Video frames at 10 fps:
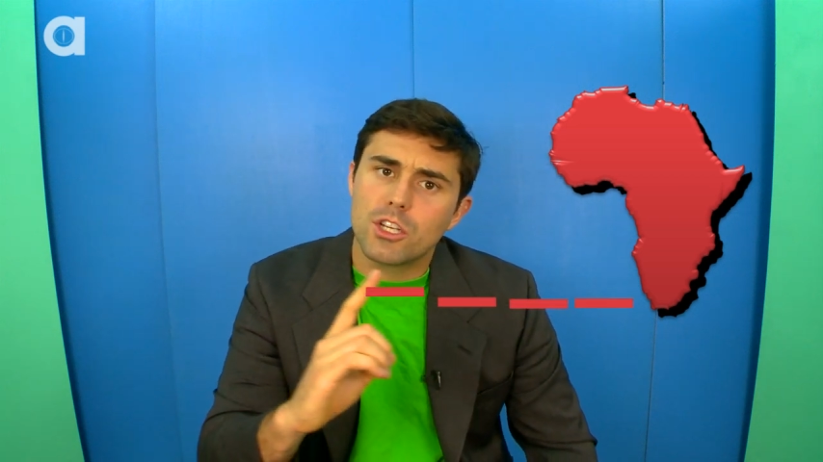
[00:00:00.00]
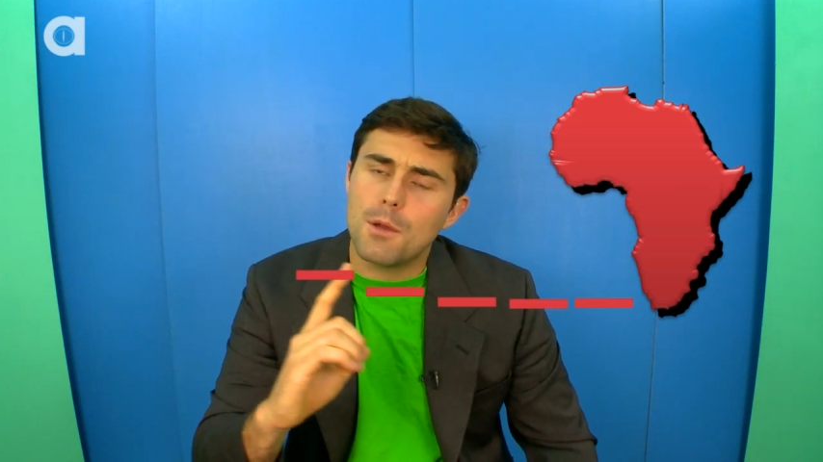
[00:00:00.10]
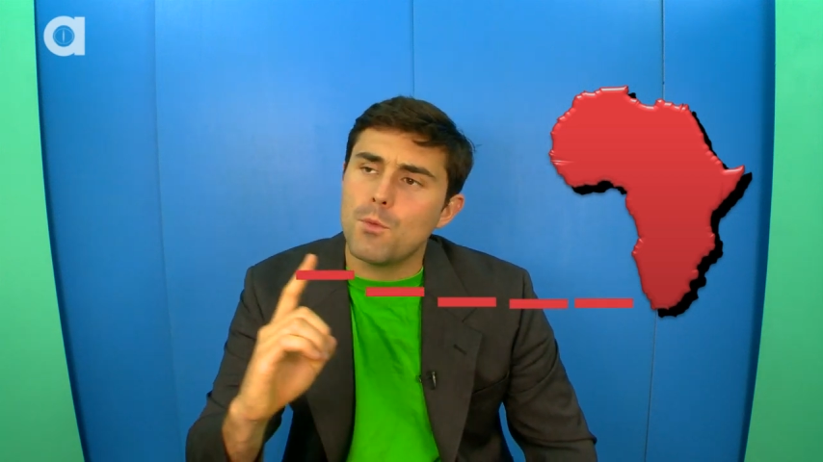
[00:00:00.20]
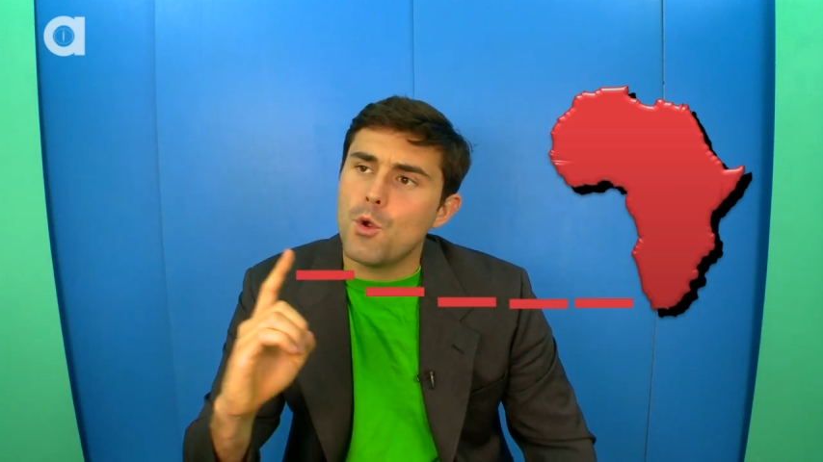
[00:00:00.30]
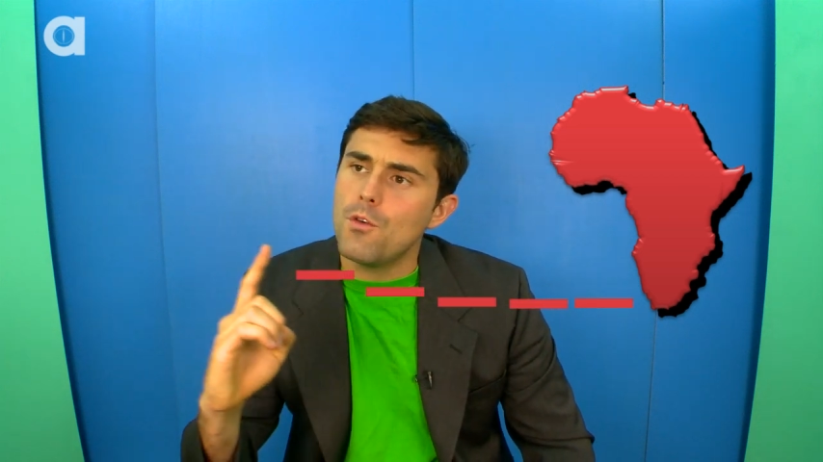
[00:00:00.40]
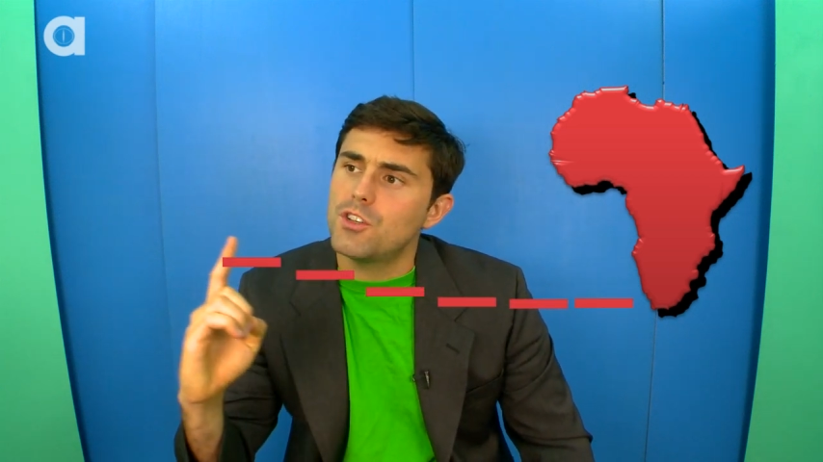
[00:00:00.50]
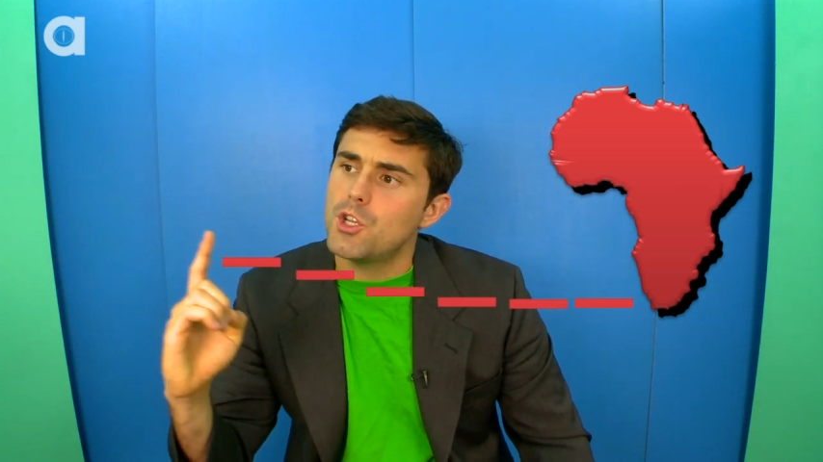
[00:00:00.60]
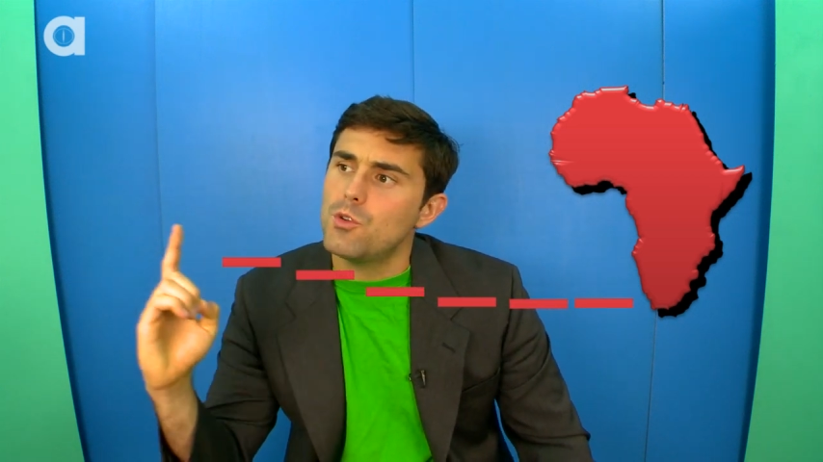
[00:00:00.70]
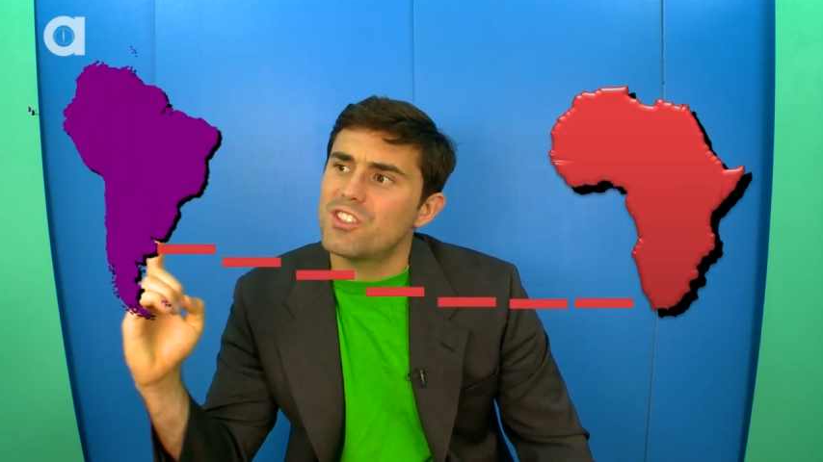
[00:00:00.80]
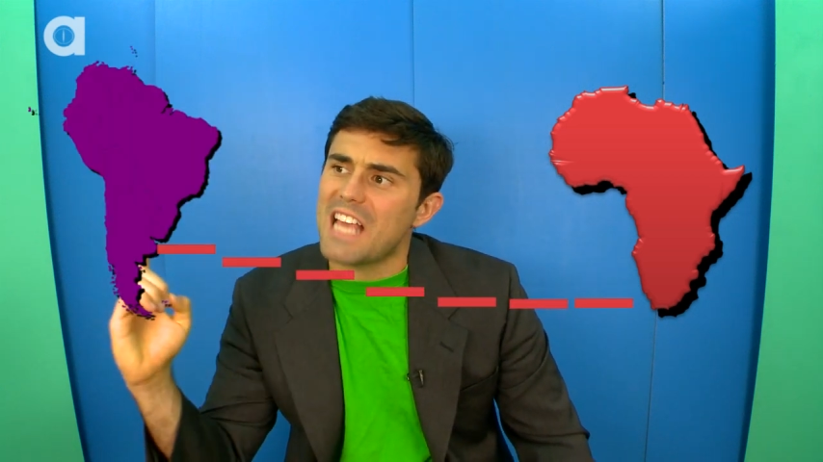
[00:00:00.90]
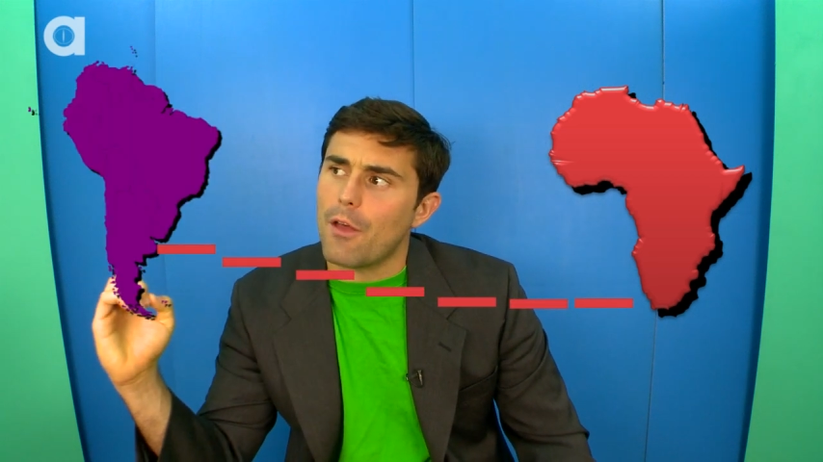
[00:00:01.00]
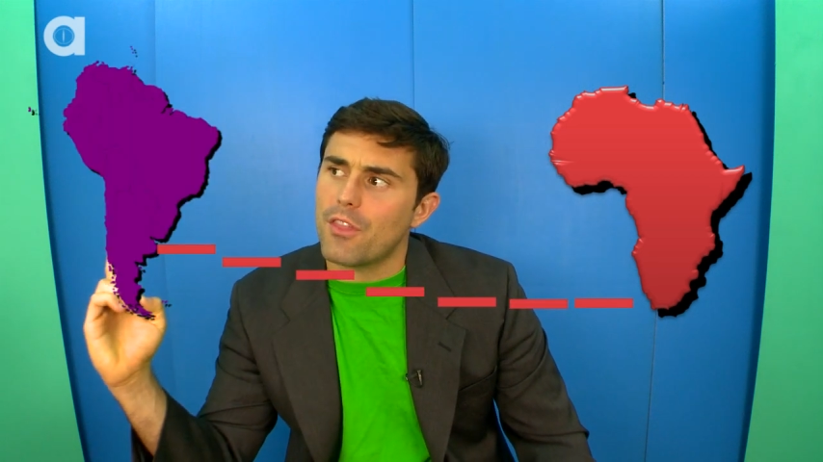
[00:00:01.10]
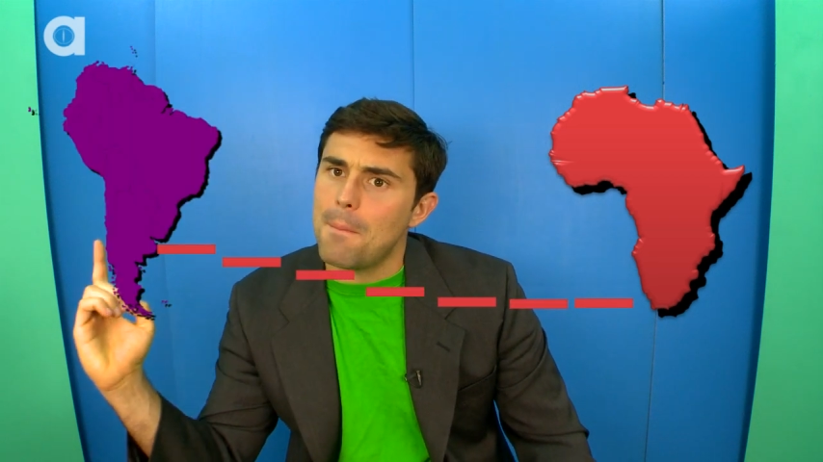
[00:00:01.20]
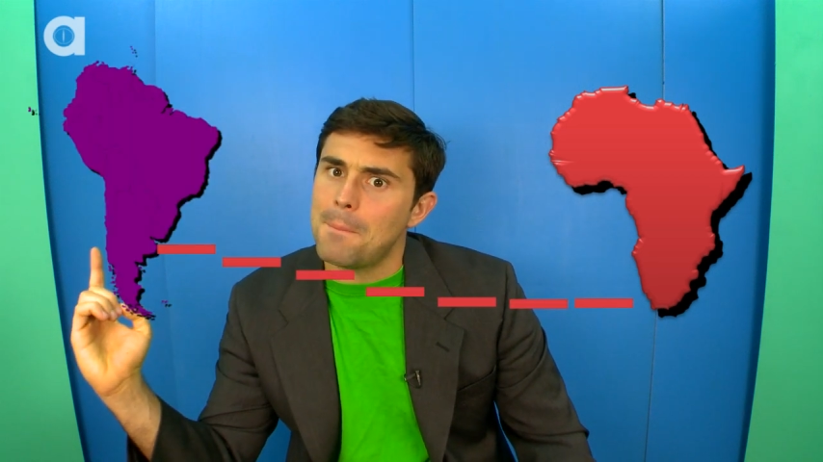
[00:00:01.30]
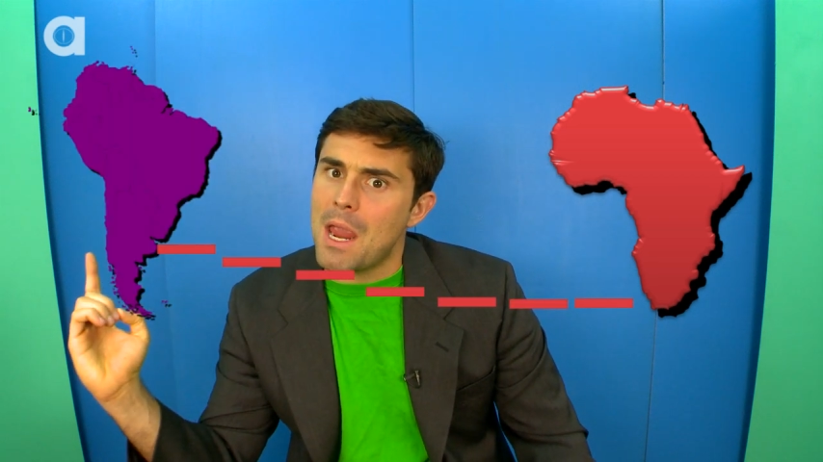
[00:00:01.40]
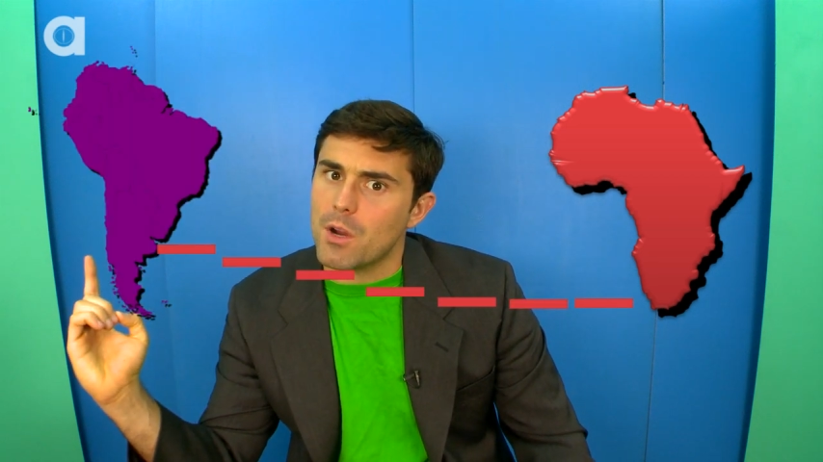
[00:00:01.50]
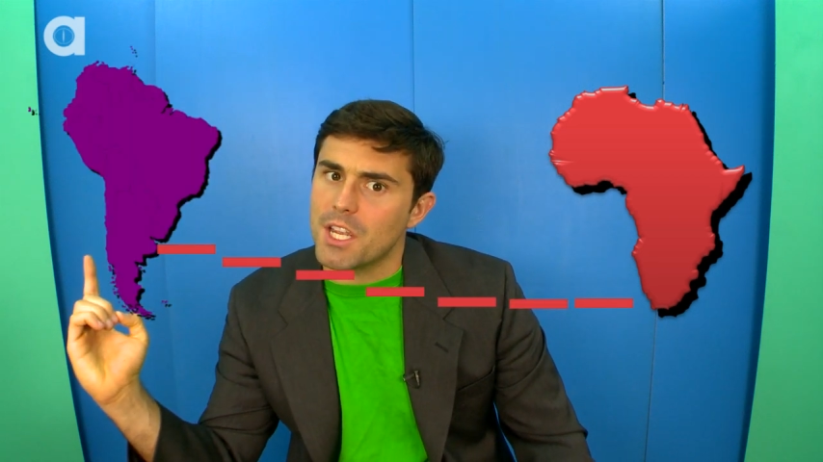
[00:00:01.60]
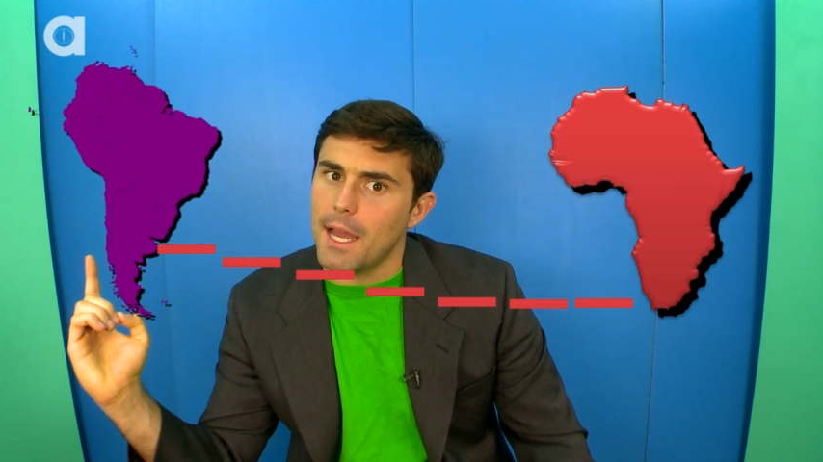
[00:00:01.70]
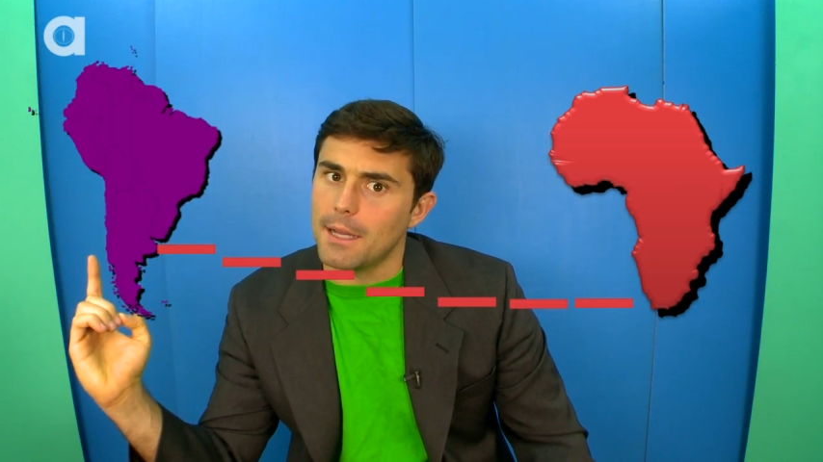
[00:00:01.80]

to move to South America.